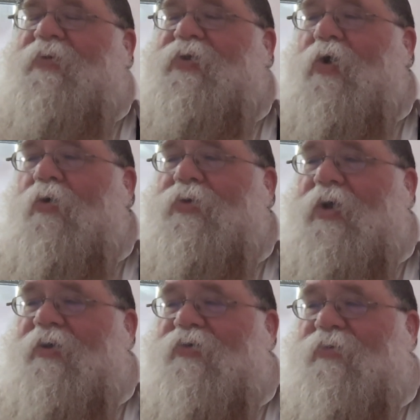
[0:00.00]
in the old
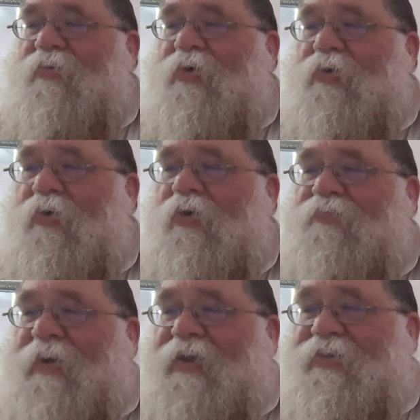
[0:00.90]
country were
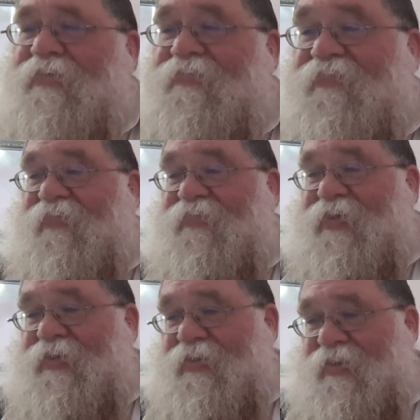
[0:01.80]
called by the
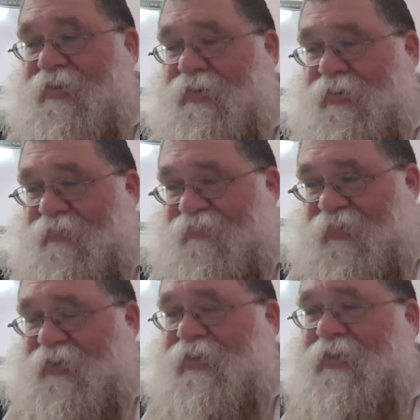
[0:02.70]
the you know
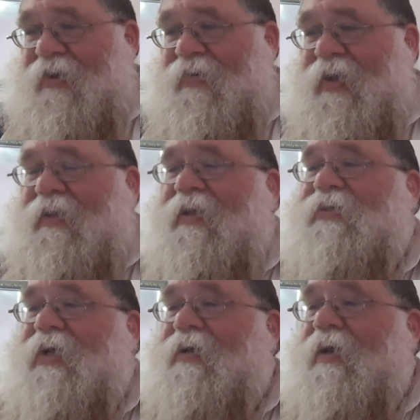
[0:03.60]
field that they're in.
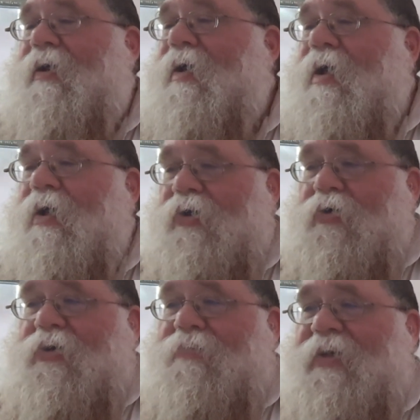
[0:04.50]
Let's say uh, you
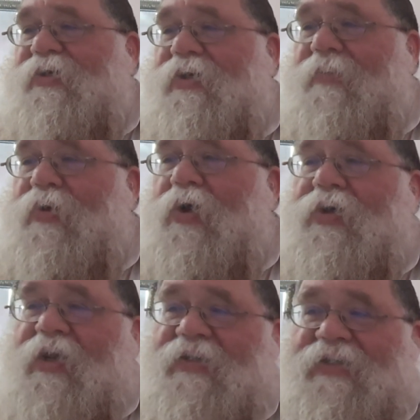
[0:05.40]
only mentioned Rabbi
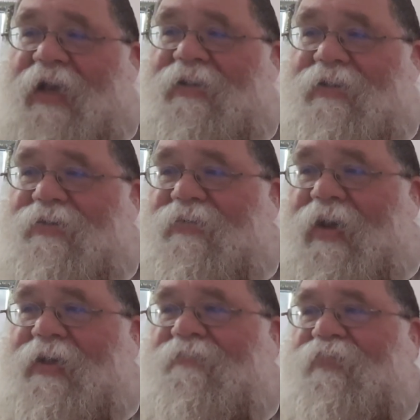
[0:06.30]
Yochanan Sandler,
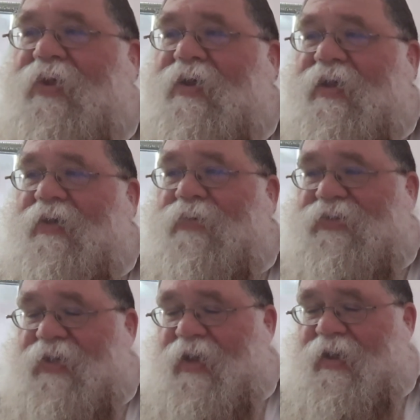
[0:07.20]
right? He
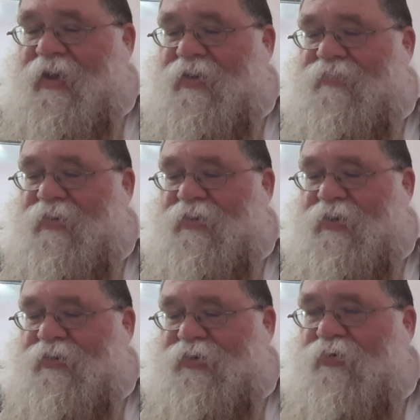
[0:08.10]
was a uh,
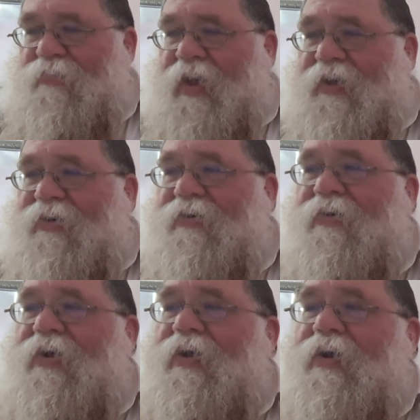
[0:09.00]
a, a shoemaker.
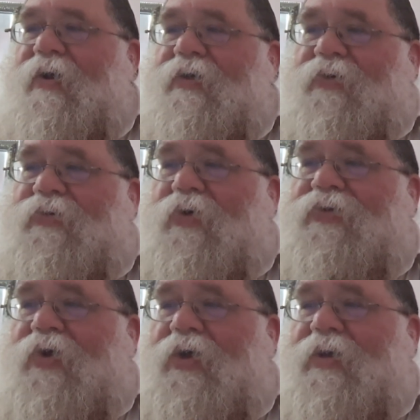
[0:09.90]
So it's
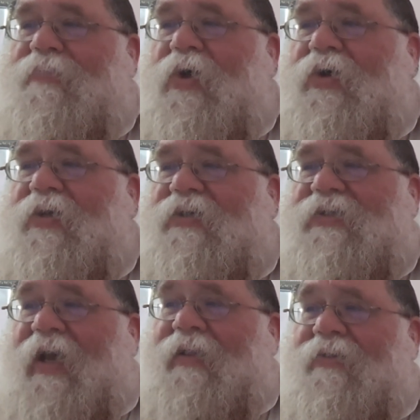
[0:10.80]
called Rabbi Yochanan
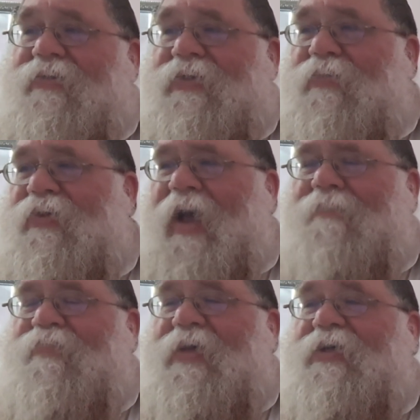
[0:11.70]
Sandler. So would
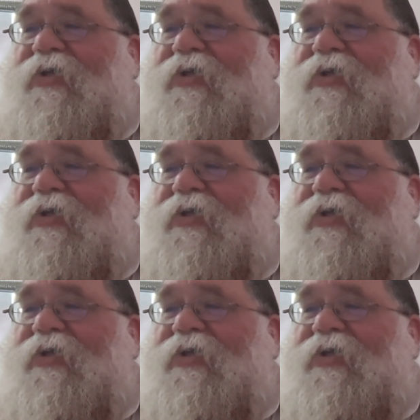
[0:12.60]
that be